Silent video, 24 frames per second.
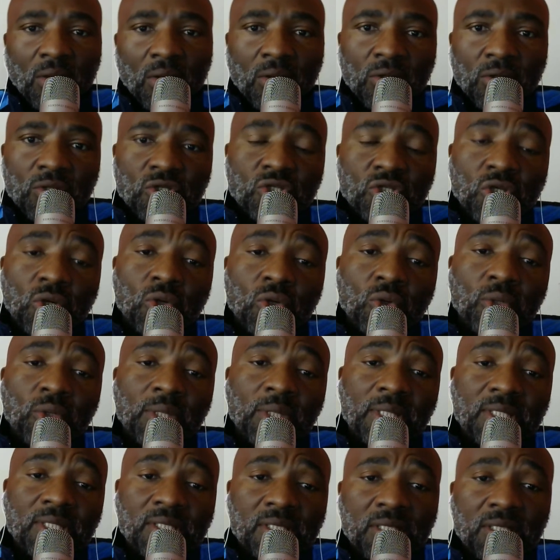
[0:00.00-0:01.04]
So
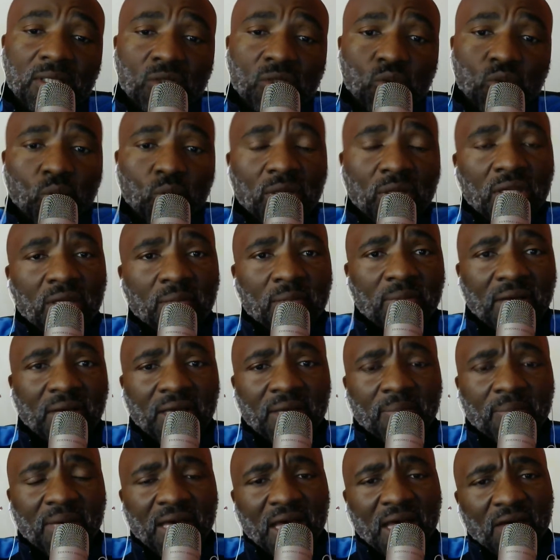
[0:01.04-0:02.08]
this win by
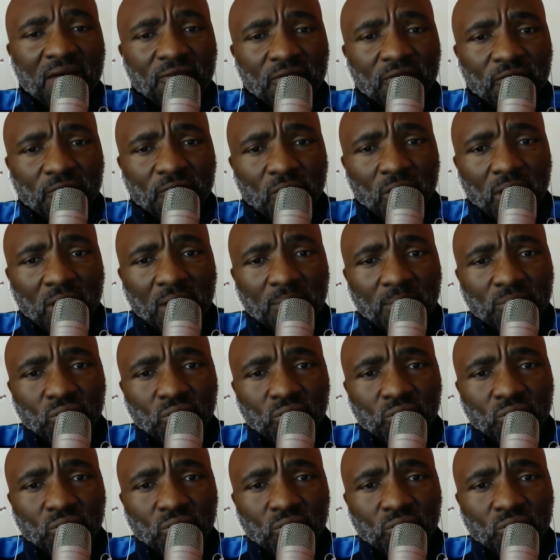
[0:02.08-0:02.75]
AfriForum